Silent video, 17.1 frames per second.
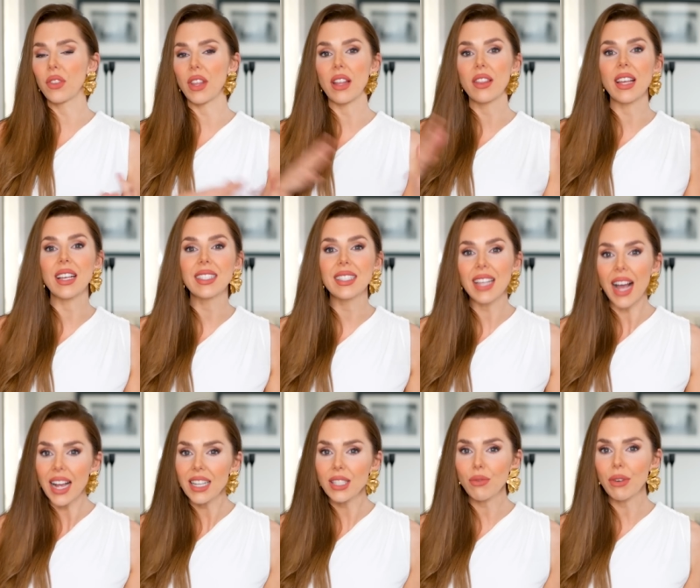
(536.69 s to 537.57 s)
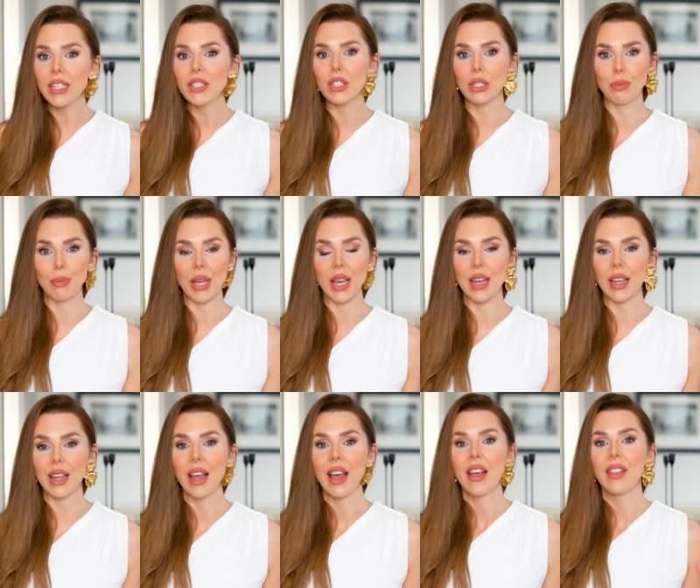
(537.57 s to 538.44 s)
Their size range is
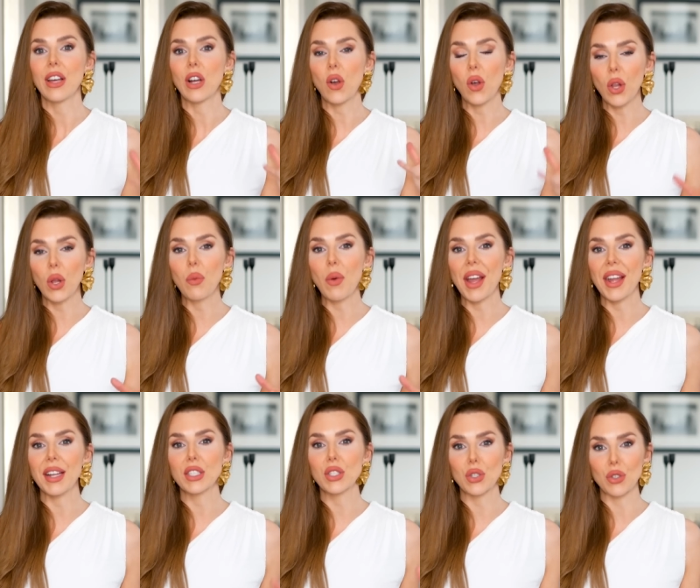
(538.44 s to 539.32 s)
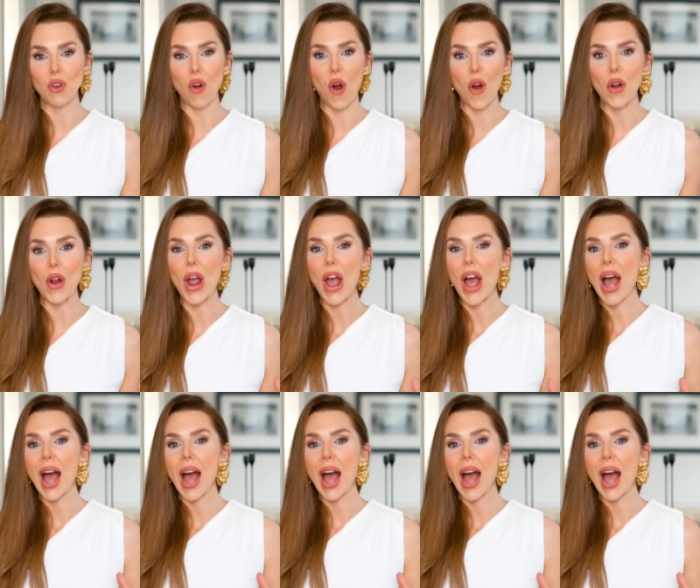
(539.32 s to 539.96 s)
big, their colorway is strong,